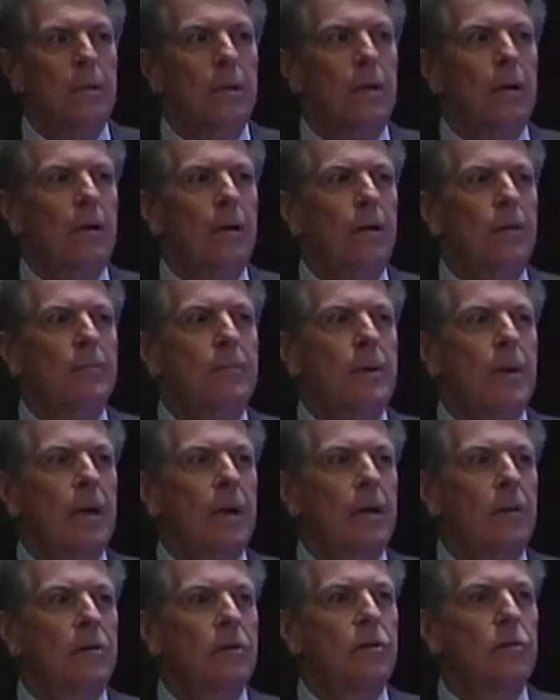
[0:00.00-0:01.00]

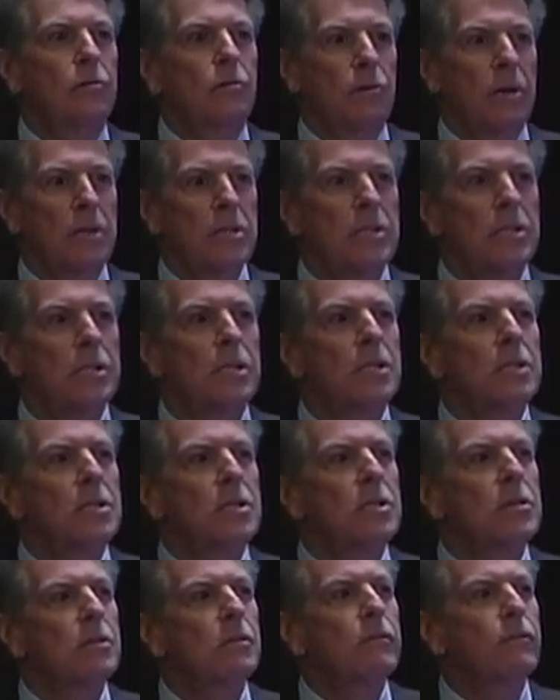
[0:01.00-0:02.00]
And the
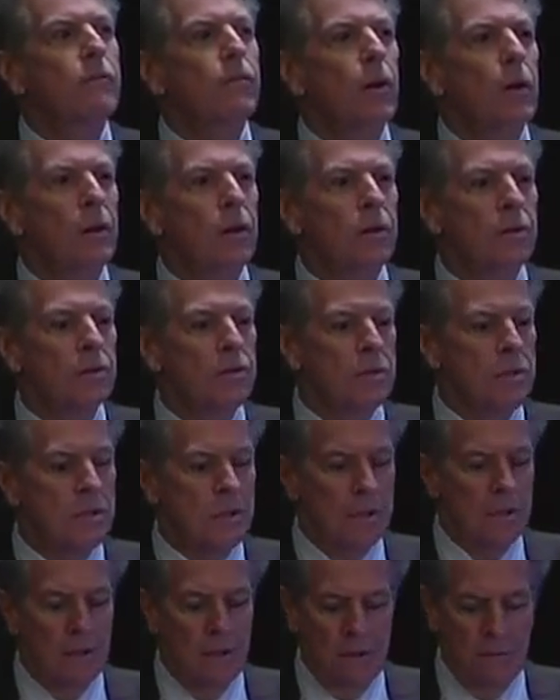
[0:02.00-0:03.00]
craziness that
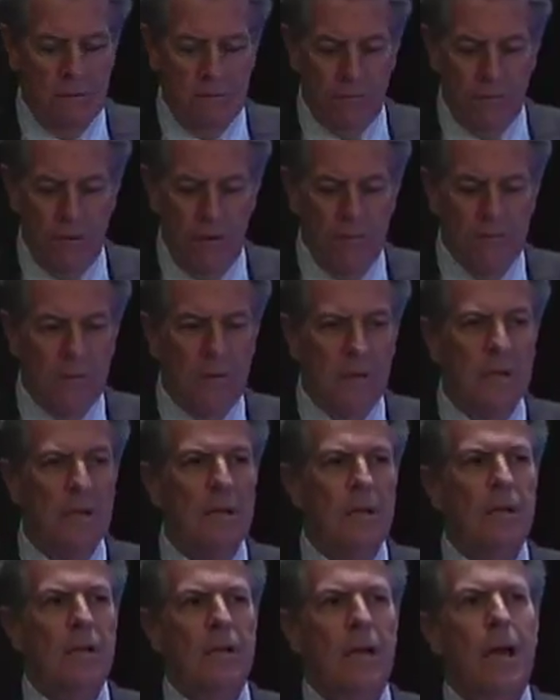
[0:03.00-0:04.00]
follows from the
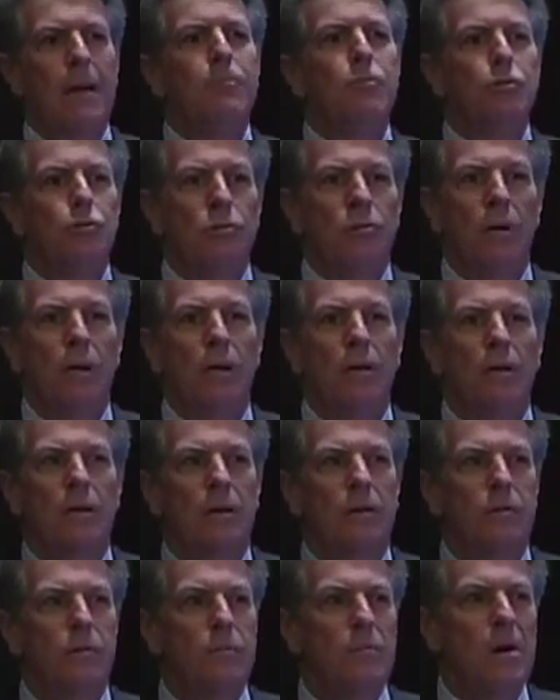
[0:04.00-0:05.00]
capturing
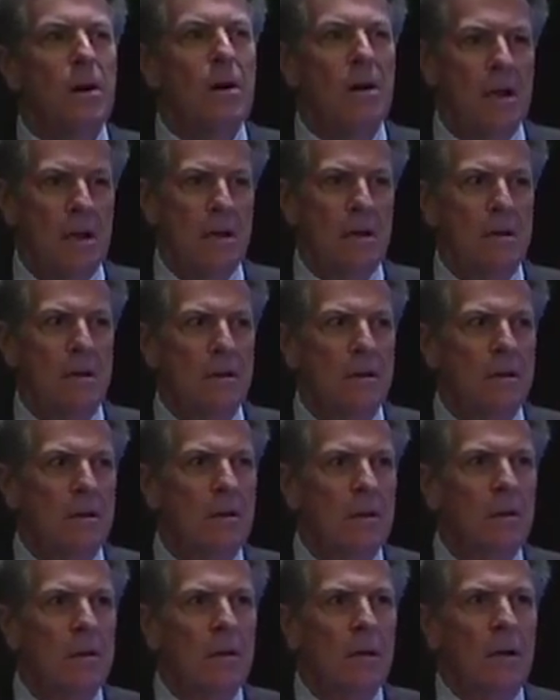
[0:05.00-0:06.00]
of the mind,
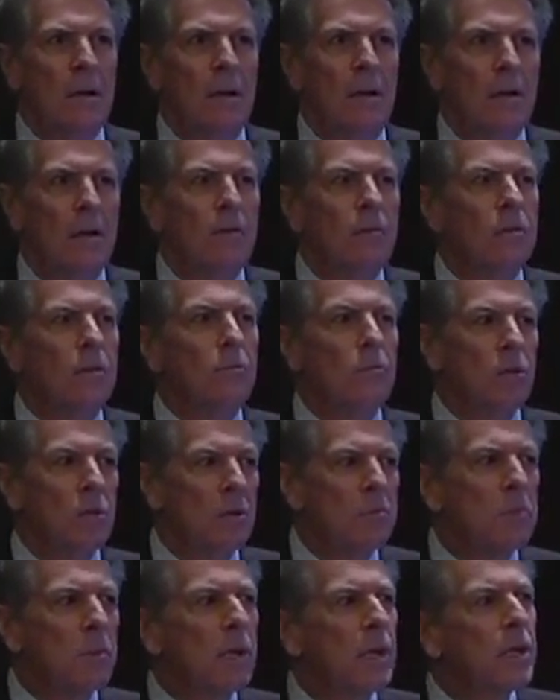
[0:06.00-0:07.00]
the
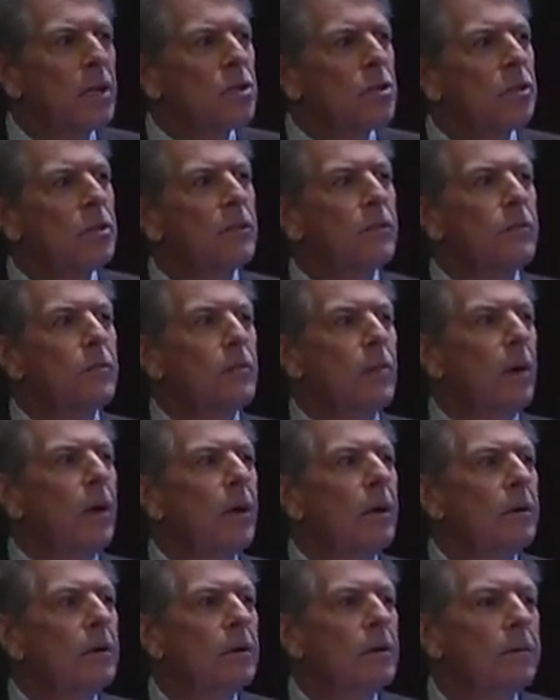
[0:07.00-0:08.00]
manipulation of the
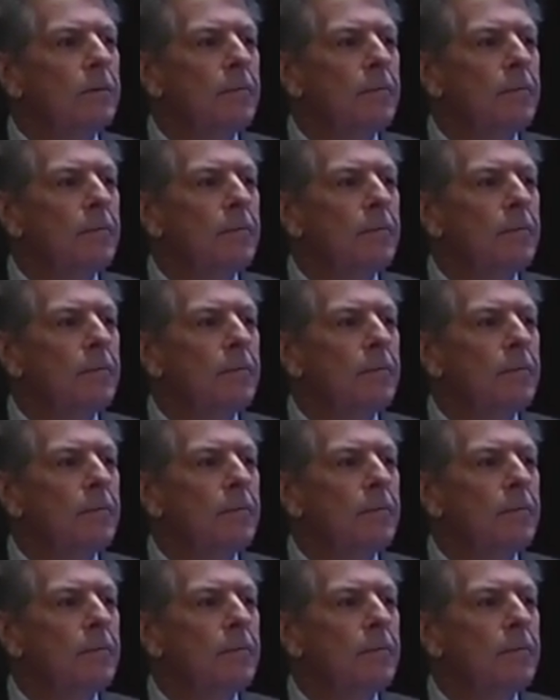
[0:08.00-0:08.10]
mind.